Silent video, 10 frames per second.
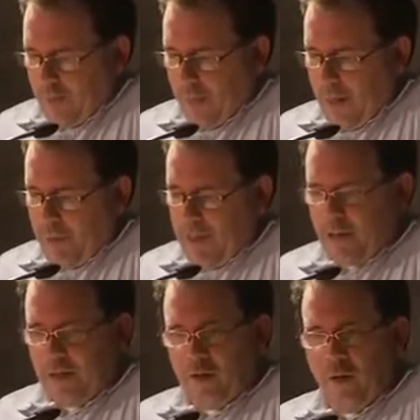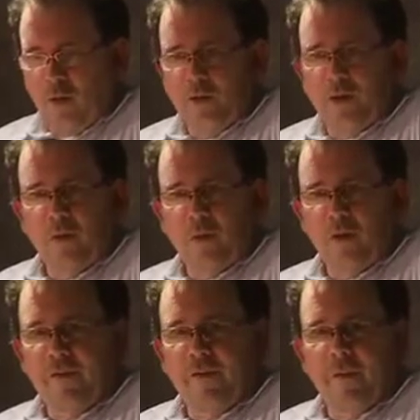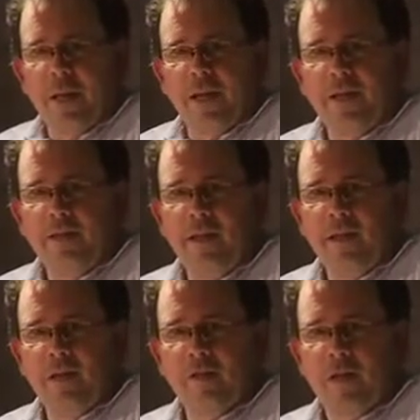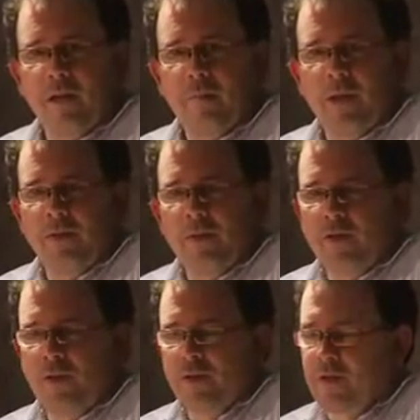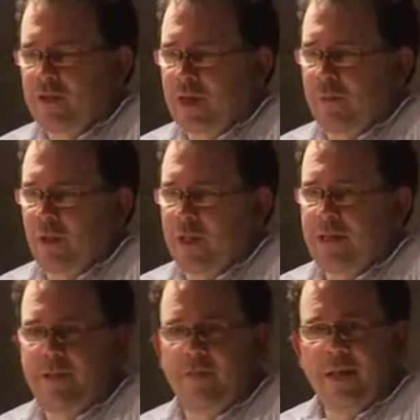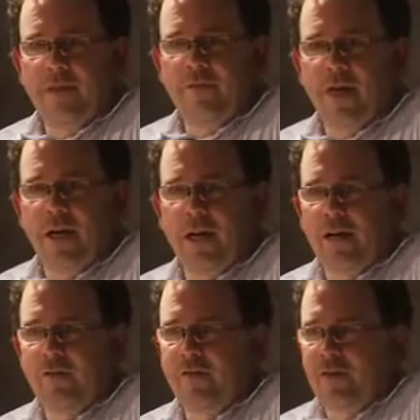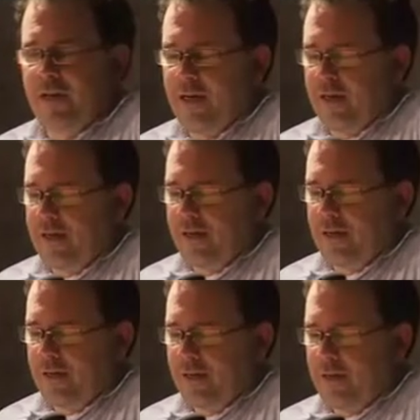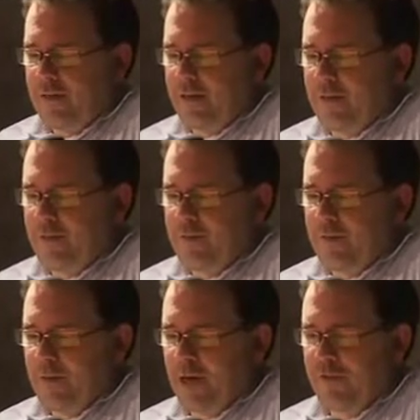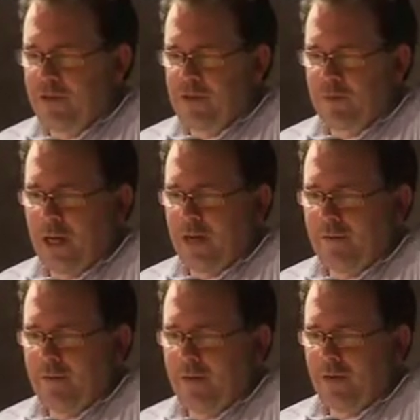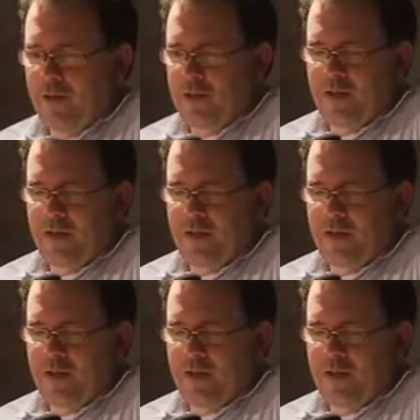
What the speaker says: I've been hearing that local doesn't work for about 18 years now. I've been in digital since April 1995, and ever since